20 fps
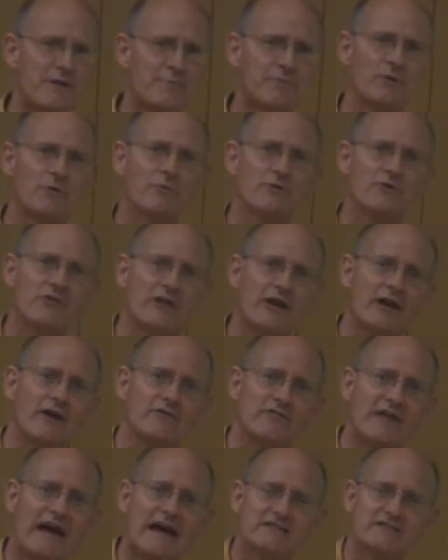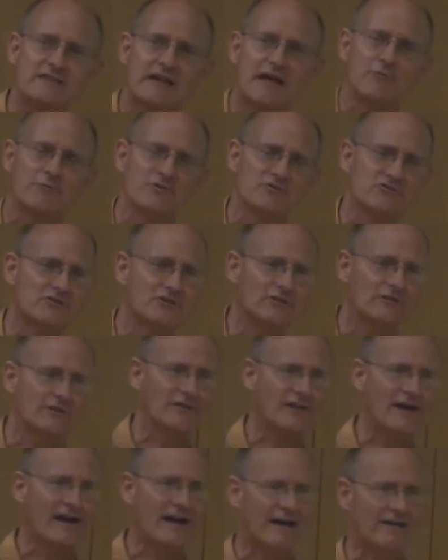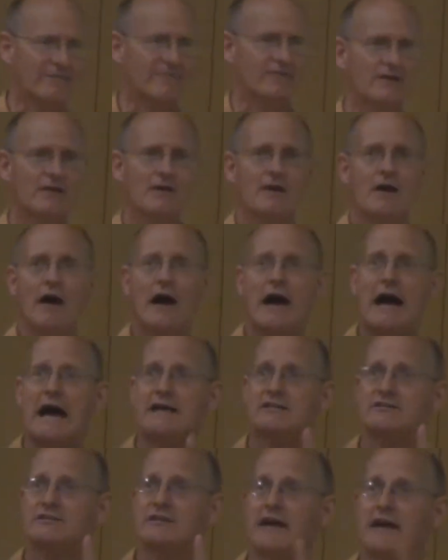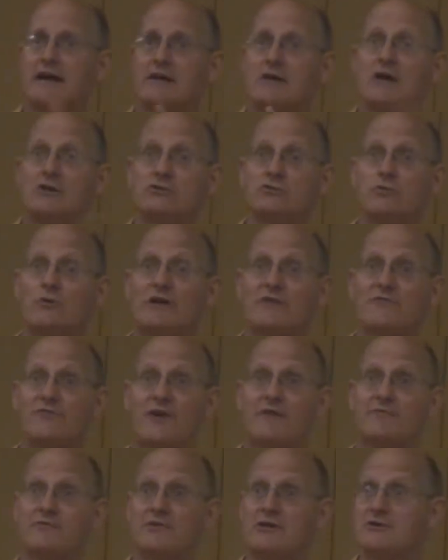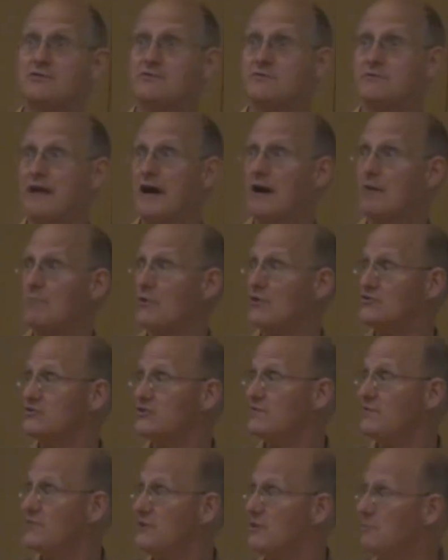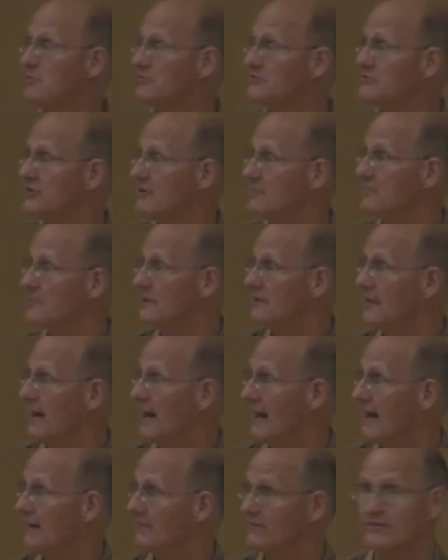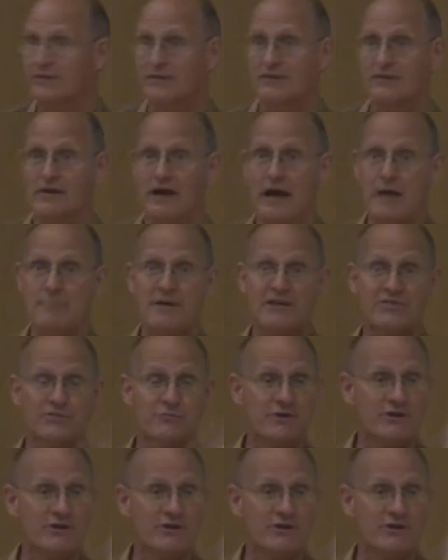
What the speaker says: people who were there that day were still alive. I say 25 years from now, most of you will still be alive. I bet